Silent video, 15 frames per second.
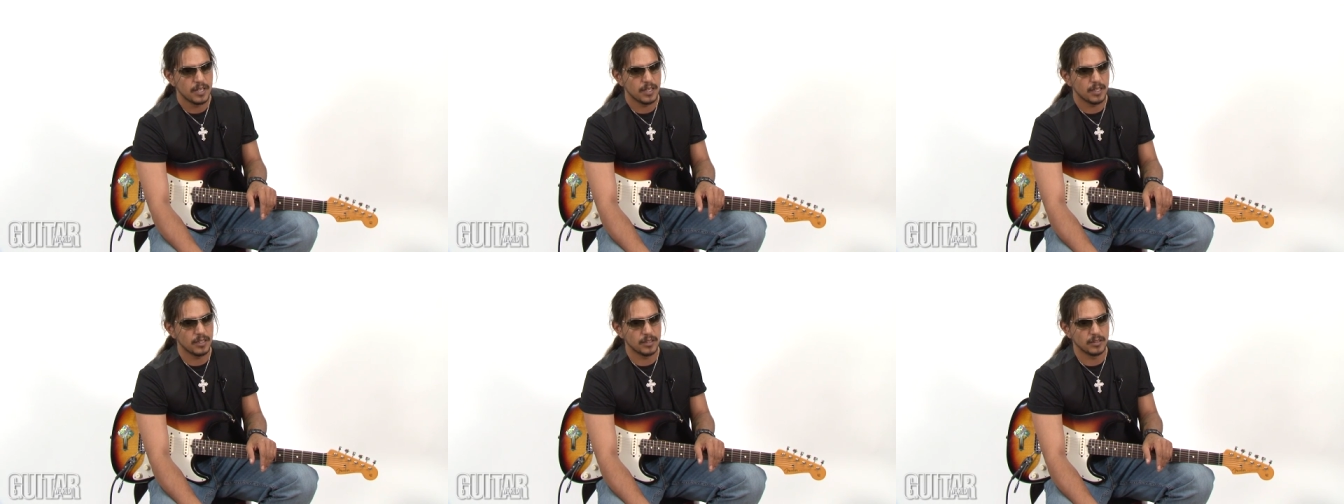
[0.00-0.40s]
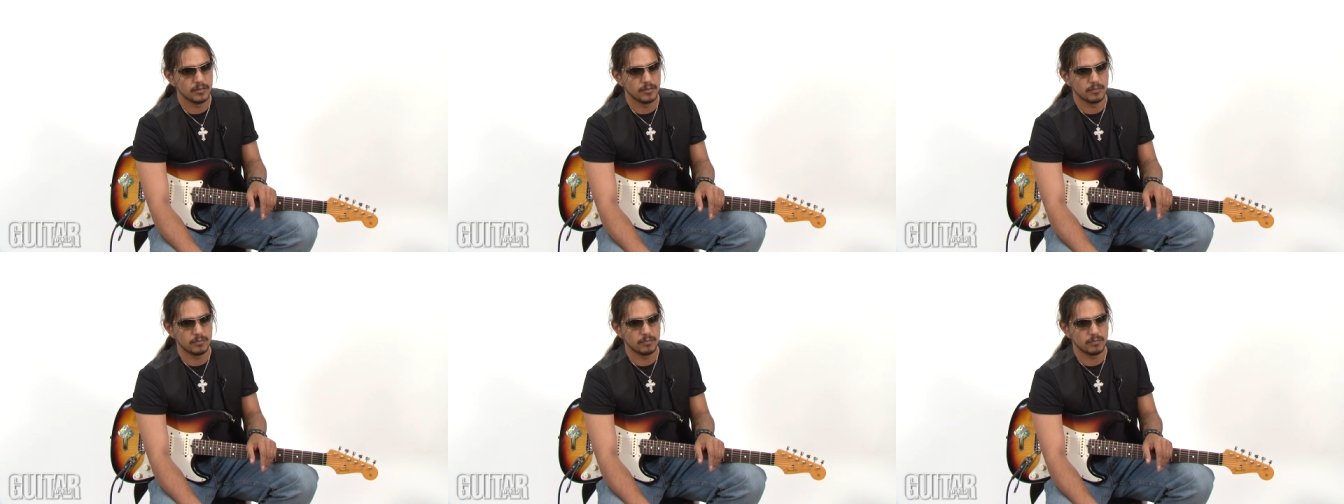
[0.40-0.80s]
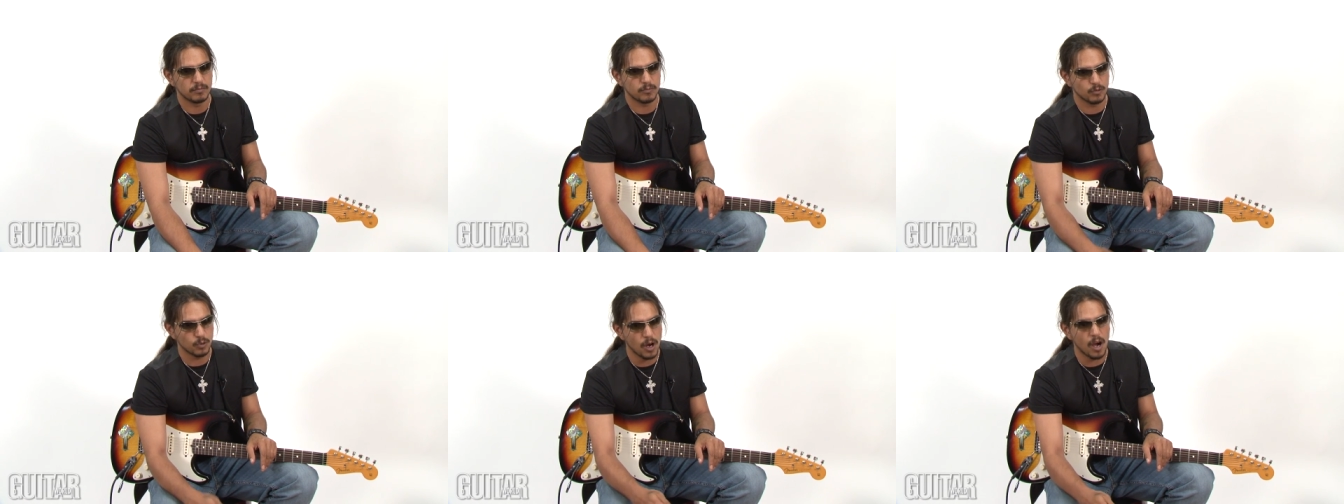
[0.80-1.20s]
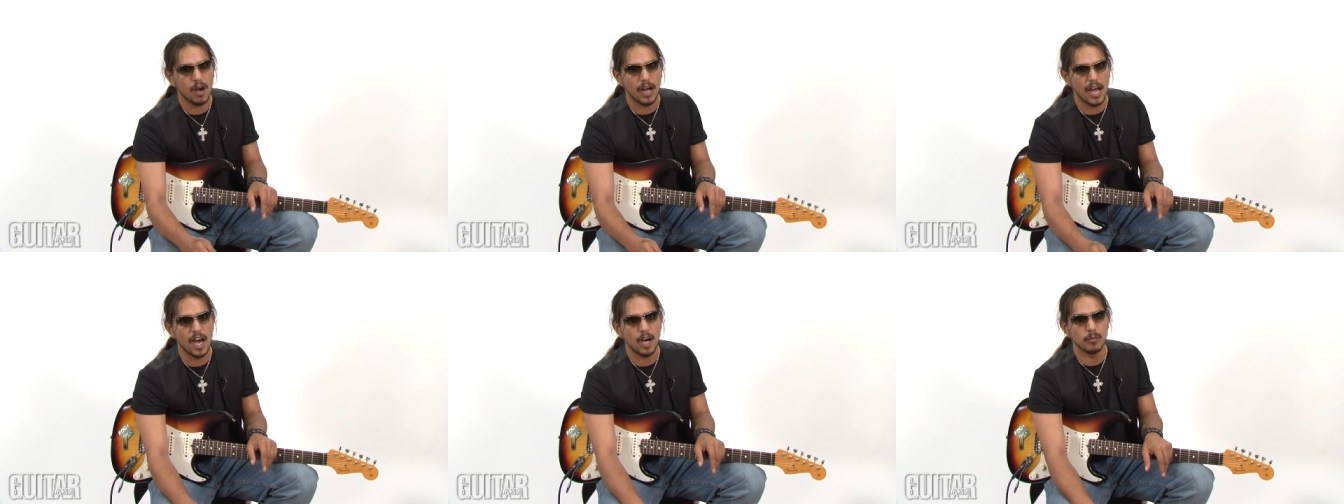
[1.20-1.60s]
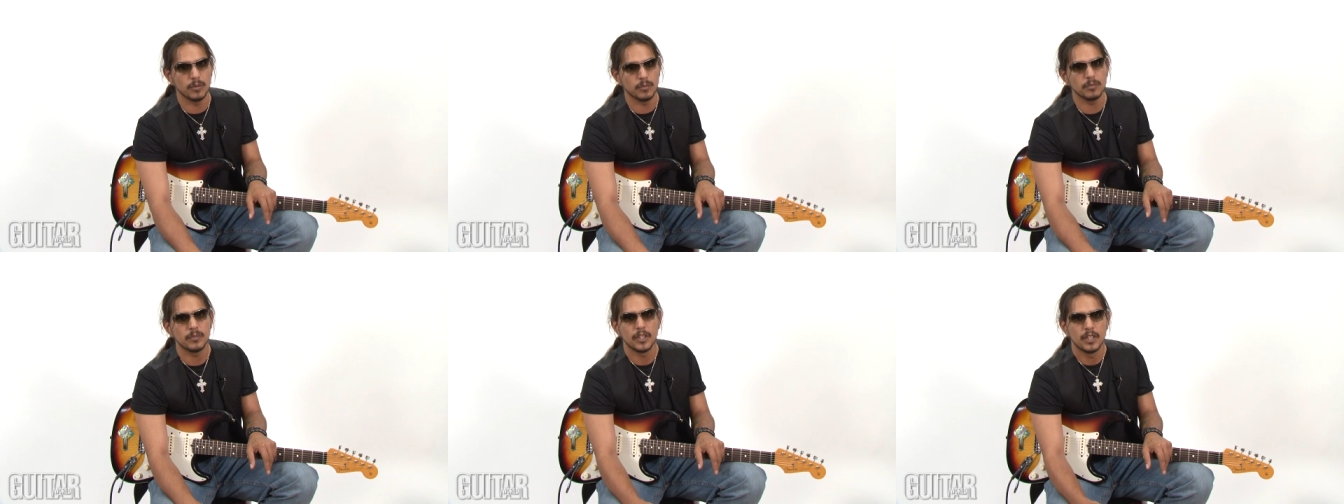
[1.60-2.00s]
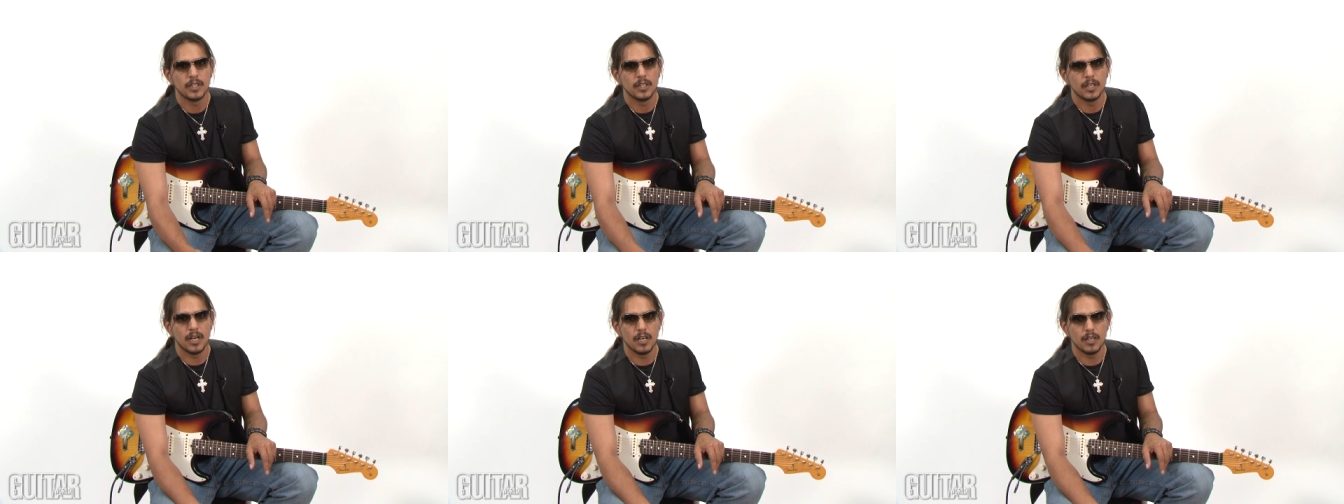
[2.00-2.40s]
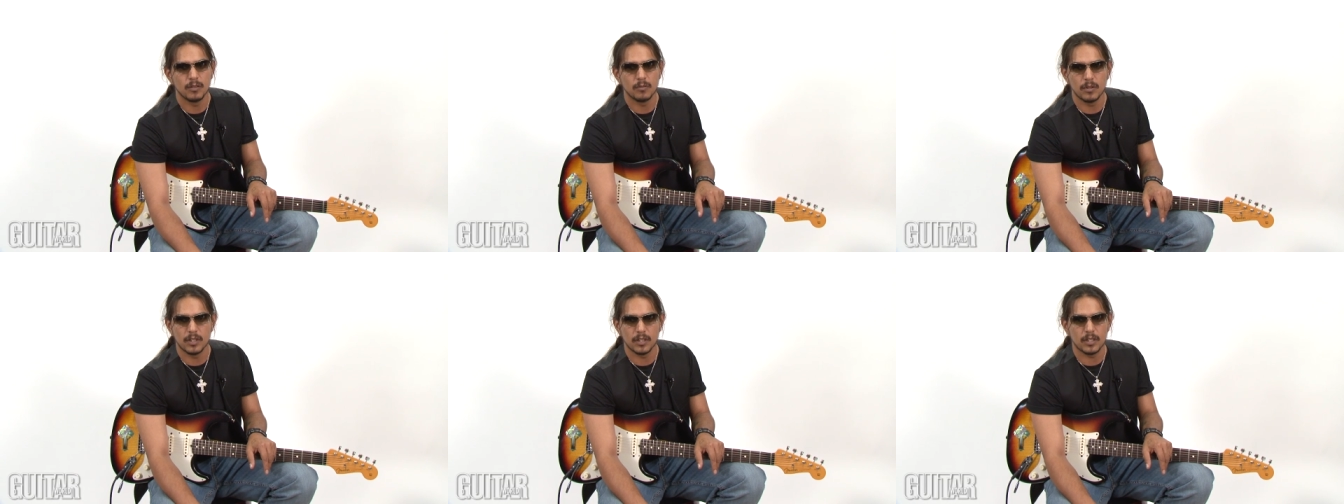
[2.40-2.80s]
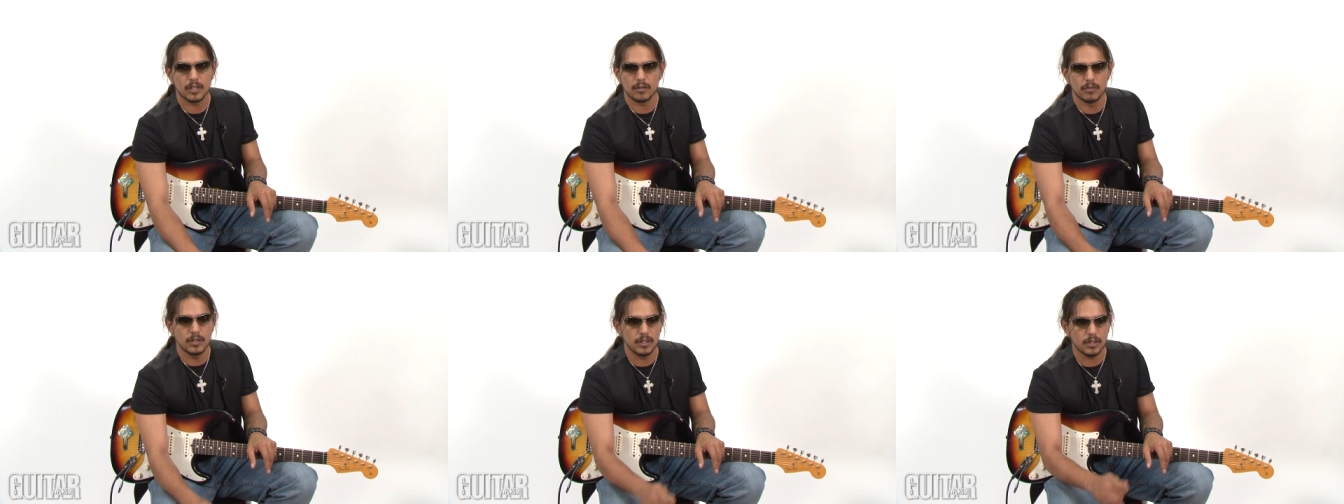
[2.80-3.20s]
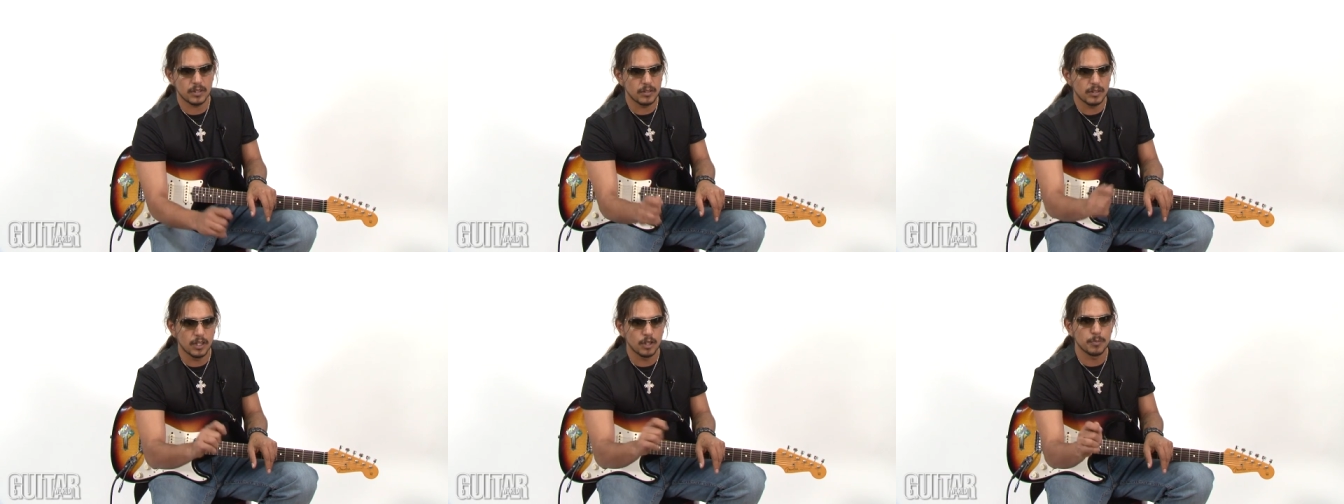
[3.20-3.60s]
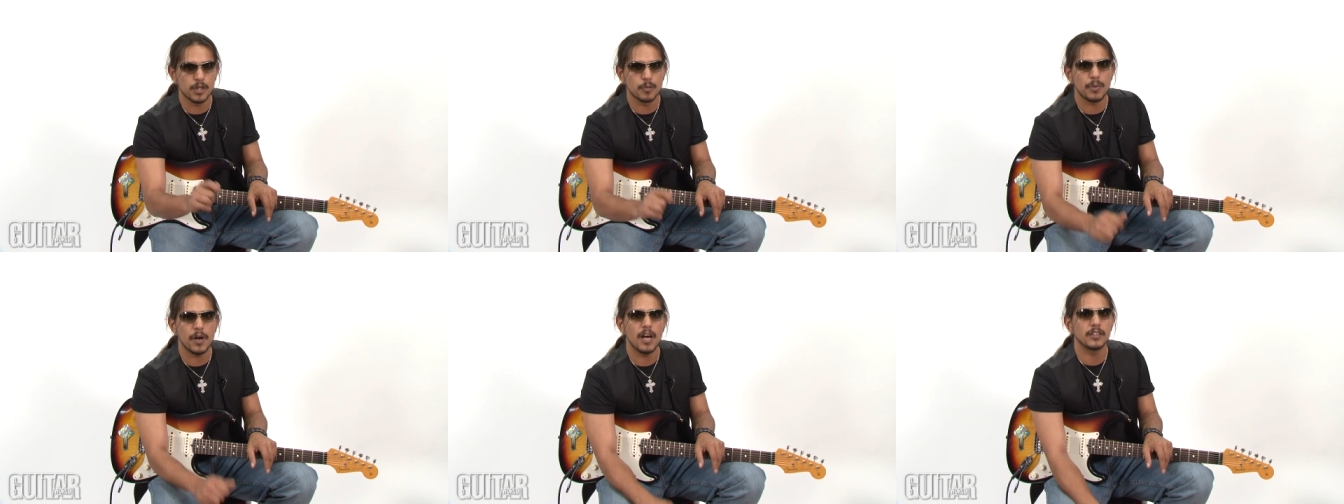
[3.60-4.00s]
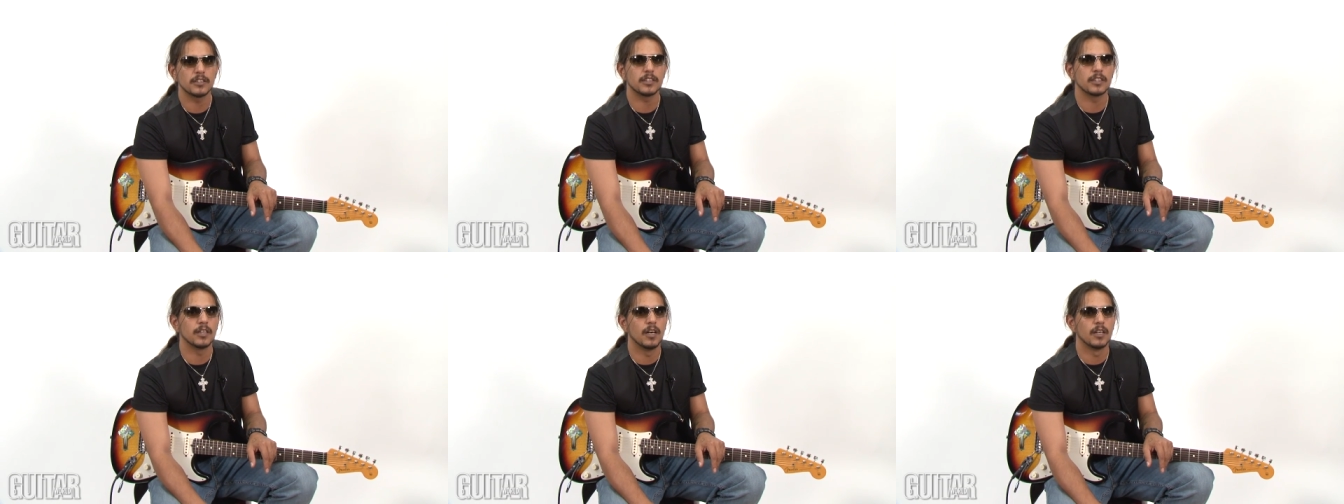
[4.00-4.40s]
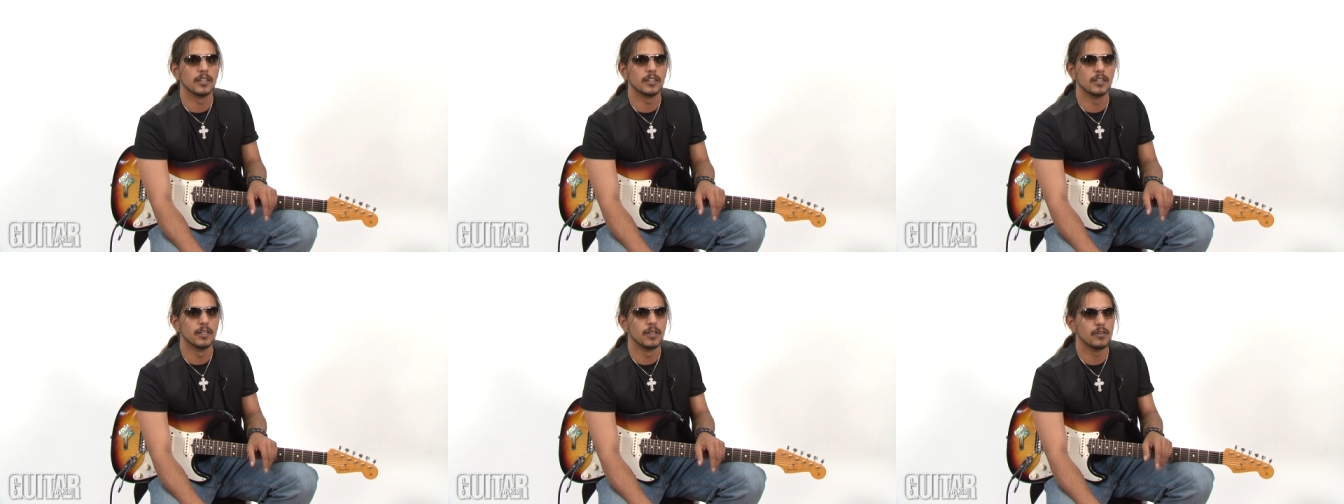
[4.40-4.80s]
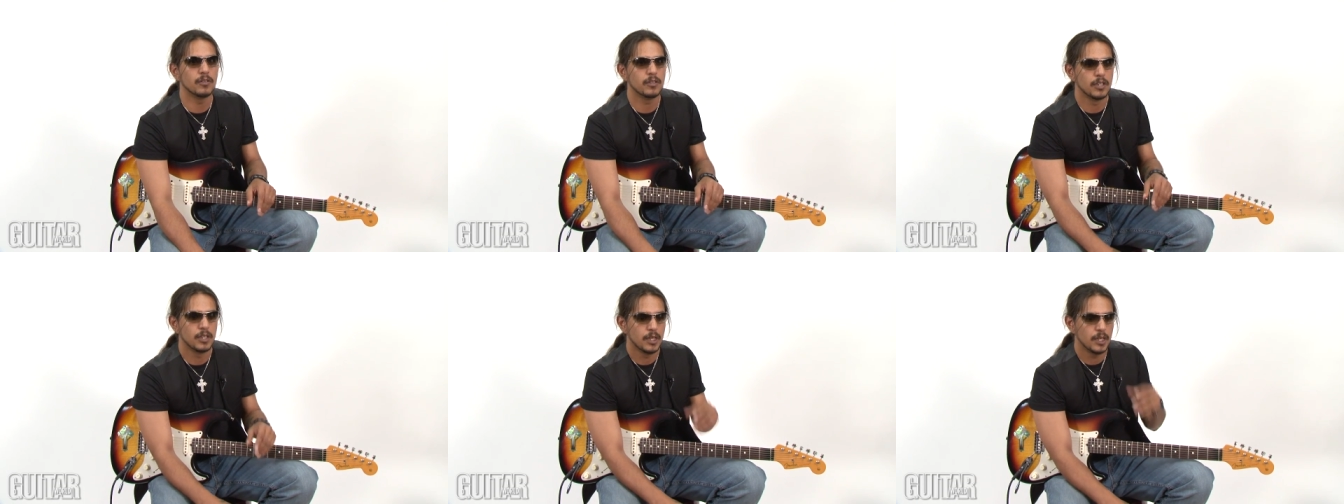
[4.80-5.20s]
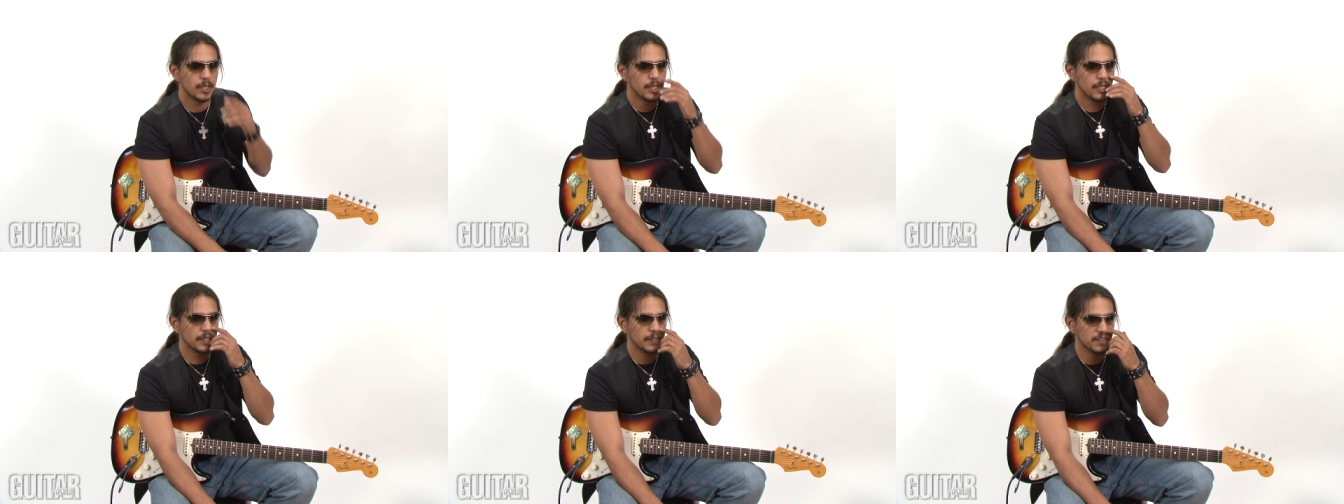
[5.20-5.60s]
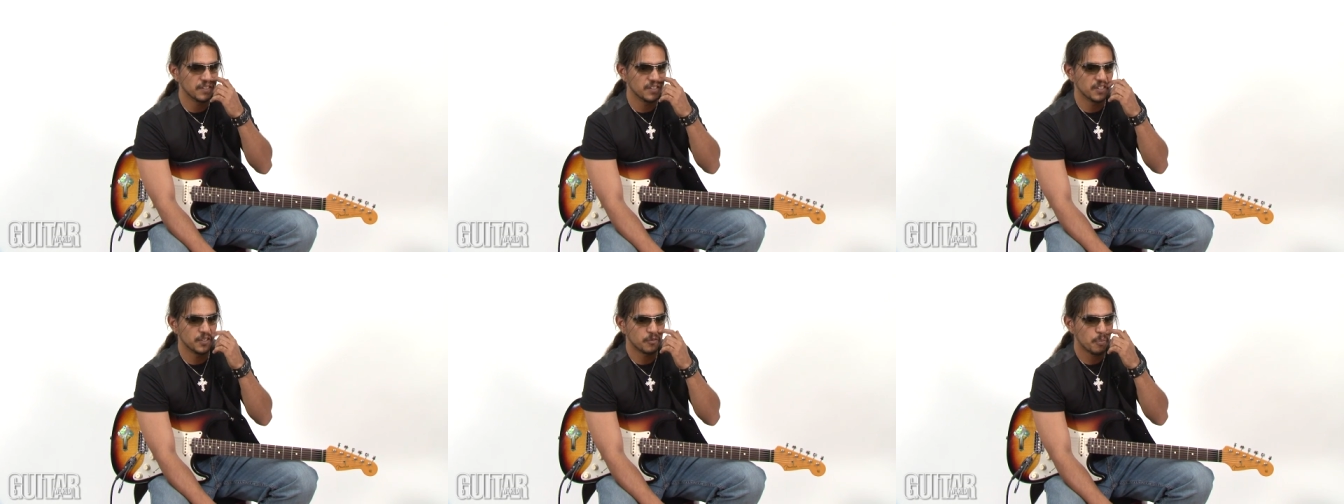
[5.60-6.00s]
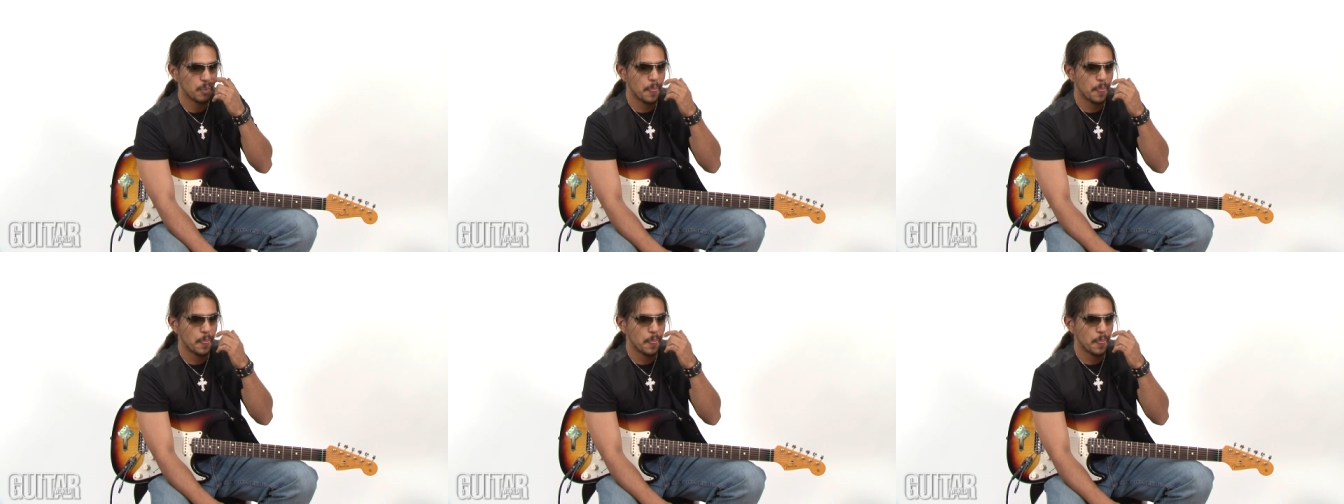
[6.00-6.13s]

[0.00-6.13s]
um, raw album uh, with a with a little bit of polishing on it, you know, and uh,